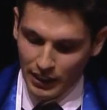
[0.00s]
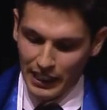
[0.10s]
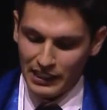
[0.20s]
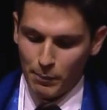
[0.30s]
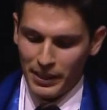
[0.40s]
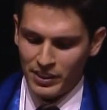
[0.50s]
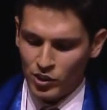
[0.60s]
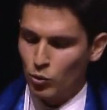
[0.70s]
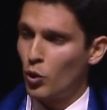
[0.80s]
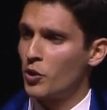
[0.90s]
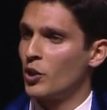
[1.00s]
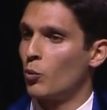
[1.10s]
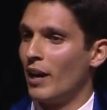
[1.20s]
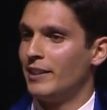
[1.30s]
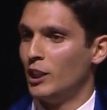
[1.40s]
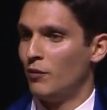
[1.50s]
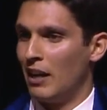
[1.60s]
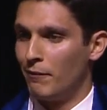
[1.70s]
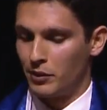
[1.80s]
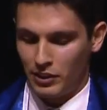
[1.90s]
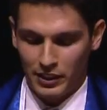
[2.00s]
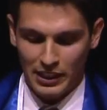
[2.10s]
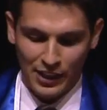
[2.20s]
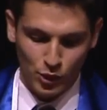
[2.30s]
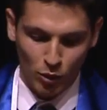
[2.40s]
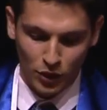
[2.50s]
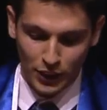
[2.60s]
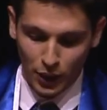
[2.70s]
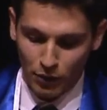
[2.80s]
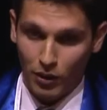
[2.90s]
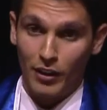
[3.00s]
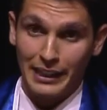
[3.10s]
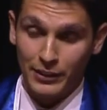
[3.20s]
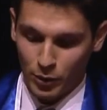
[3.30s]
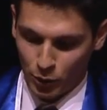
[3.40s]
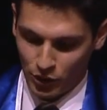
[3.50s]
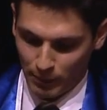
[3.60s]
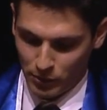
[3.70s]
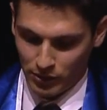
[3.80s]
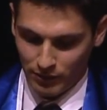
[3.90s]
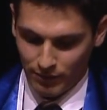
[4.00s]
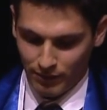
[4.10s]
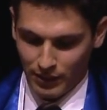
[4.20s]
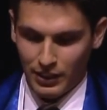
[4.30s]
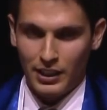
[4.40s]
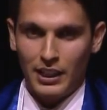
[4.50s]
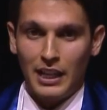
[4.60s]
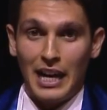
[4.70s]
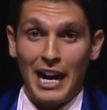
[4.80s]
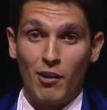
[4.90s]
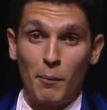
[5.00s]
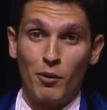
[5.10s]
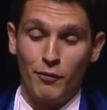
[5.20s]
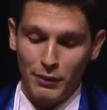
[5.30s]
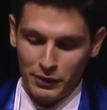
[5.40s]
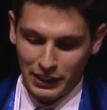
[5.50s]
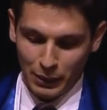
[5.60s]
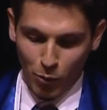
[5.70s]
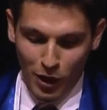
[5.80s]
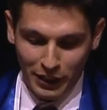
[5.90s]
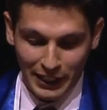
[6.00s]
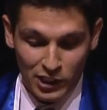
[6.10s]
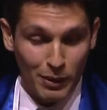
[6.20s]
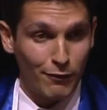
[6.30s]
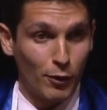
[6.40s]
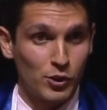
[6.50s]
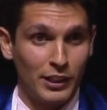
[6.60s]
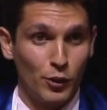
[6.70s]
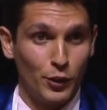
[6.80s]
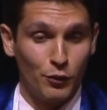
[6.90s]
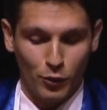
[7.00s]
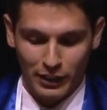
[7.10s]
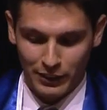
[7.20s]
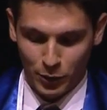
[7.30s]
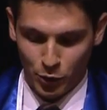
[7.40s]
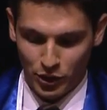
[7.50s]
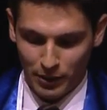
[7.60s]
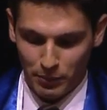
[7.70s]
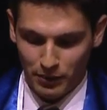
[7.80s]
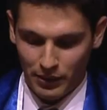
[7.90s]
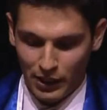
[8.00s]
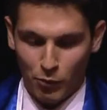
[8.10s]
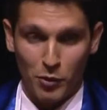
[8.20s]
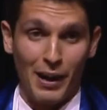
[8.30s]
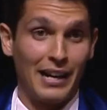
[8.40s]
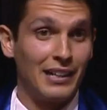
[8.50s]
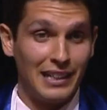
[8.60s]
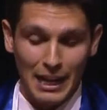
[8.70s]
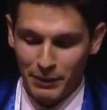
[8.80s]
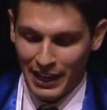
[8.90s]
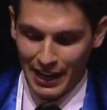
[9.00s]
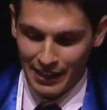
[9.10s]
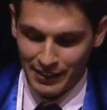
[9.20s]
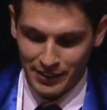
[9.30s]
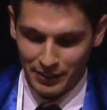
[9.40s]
In the business school, there's a great deal of emphasis, as you all know, on internships. I remember vividly walking into my first interview for an internship with my clammy hands